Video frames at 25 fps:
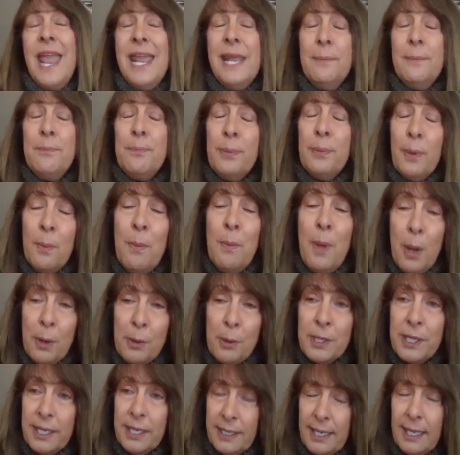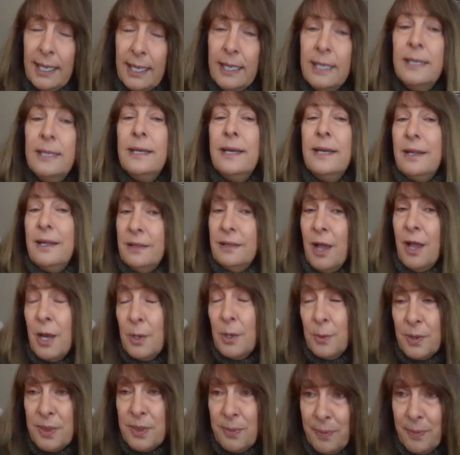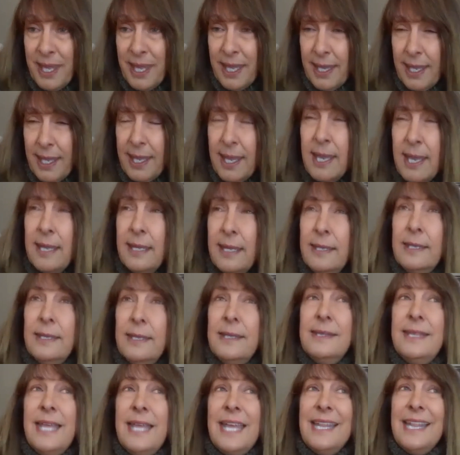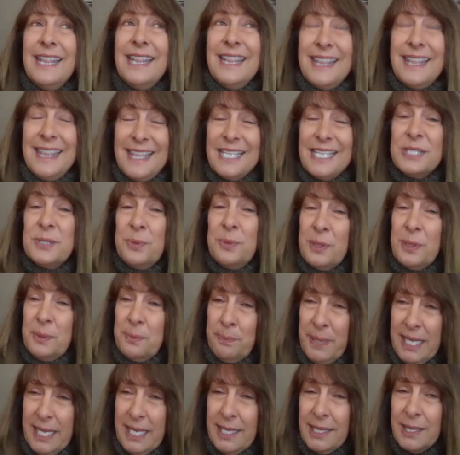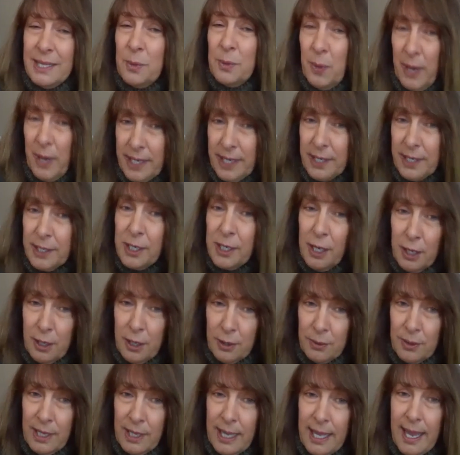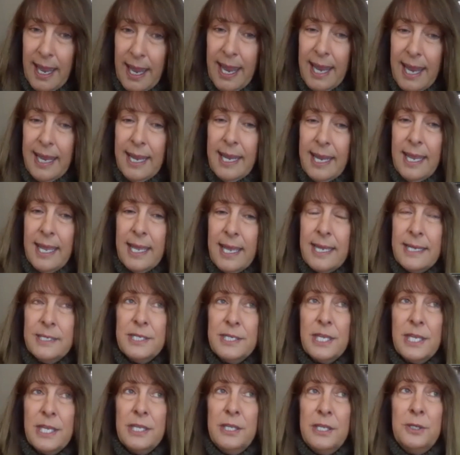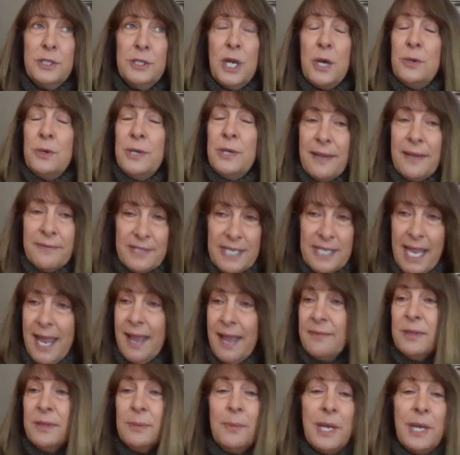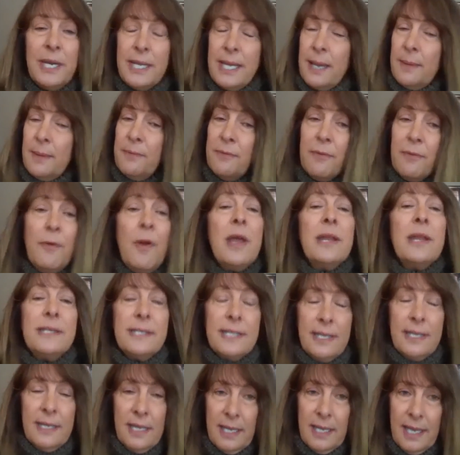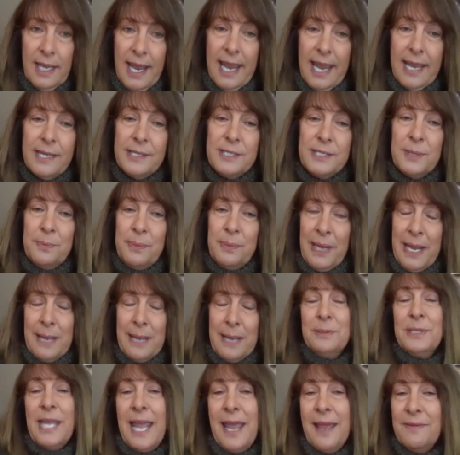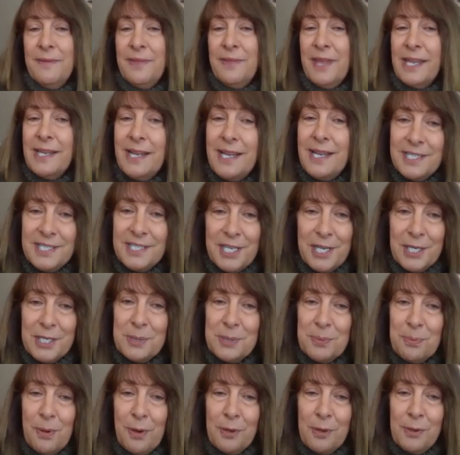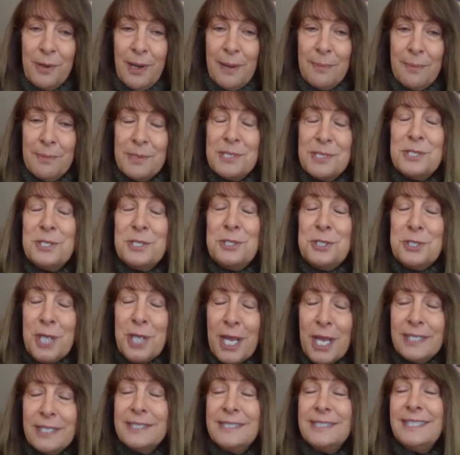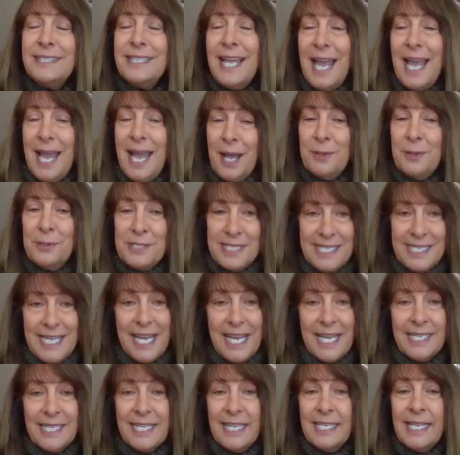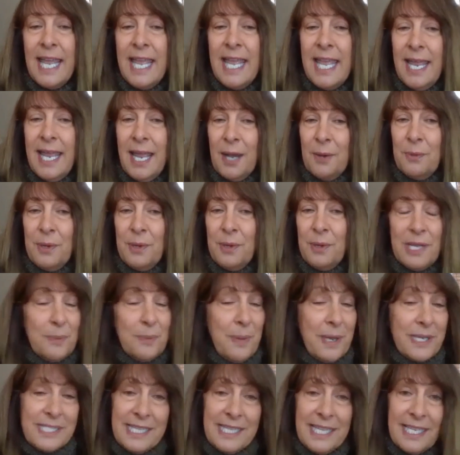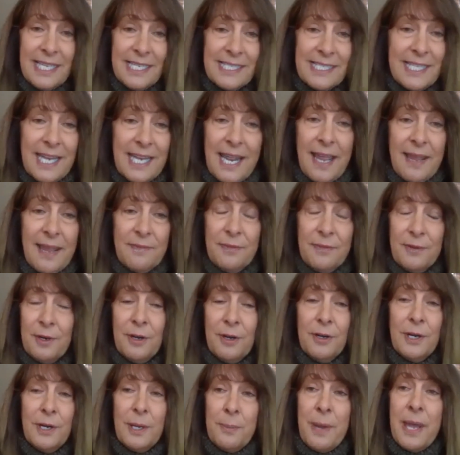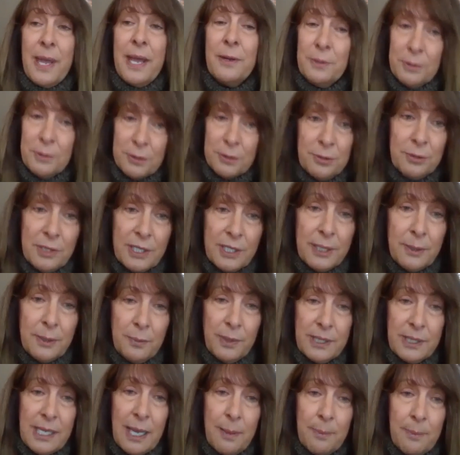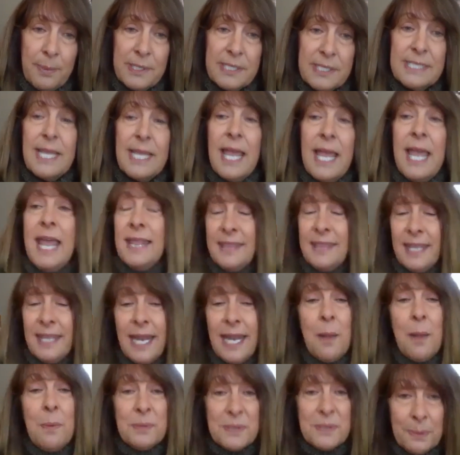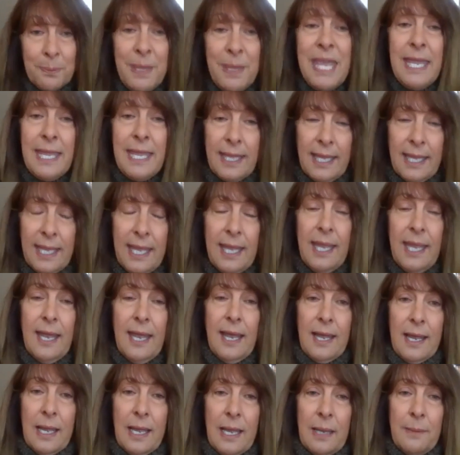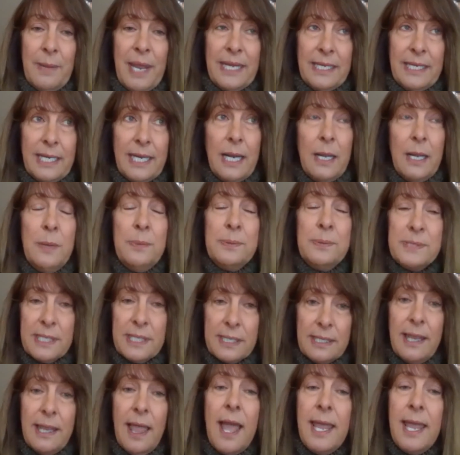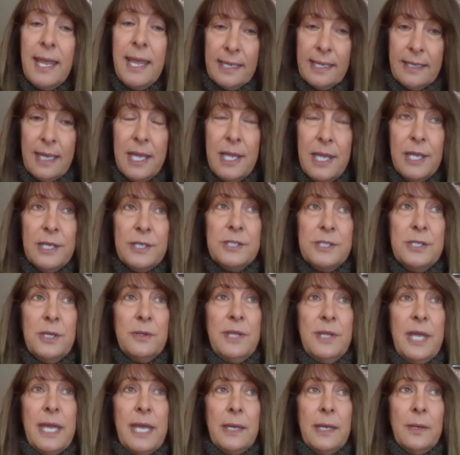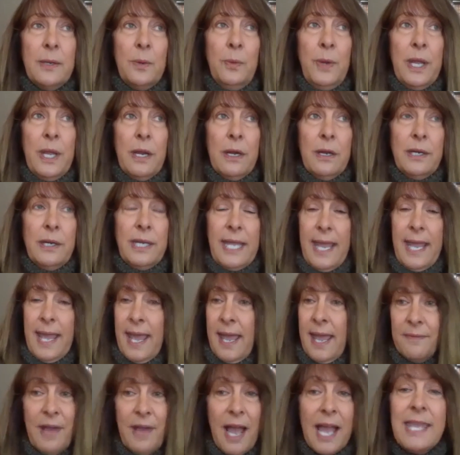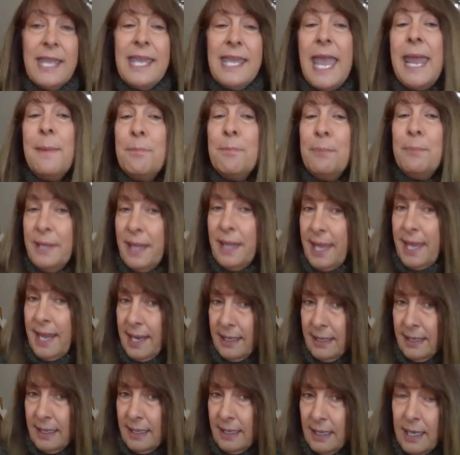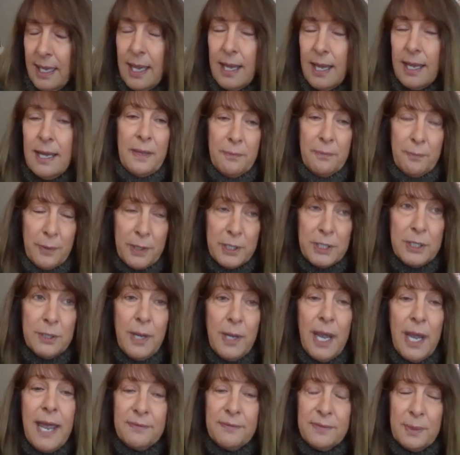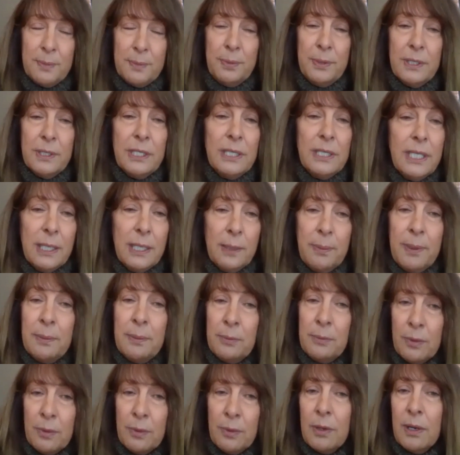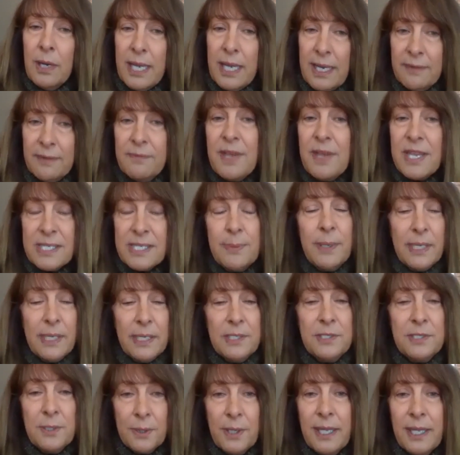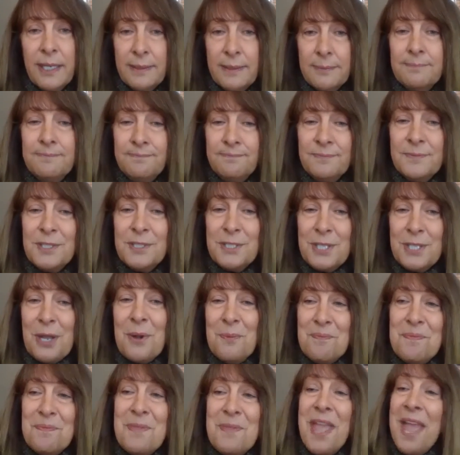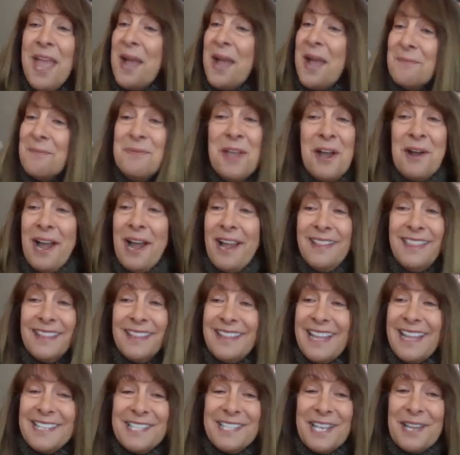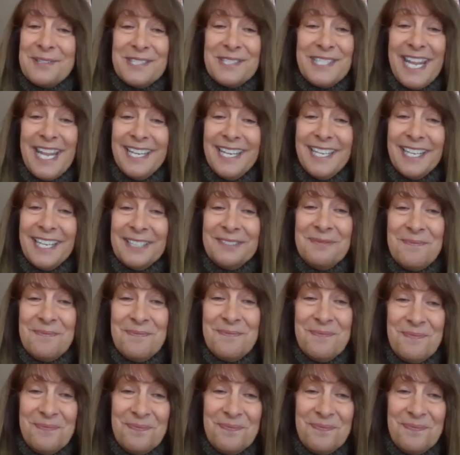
and promoted along with me that this would be the way to go. And you don't have to have the money up front. And to be able to have that concierge program is just outstanding. One of the best things that I've heard about, truly, with Compass, that helps me and it helps the client, so that we already have a game plan if we do have to put a little bit more investment into it. So I think that's outstanding.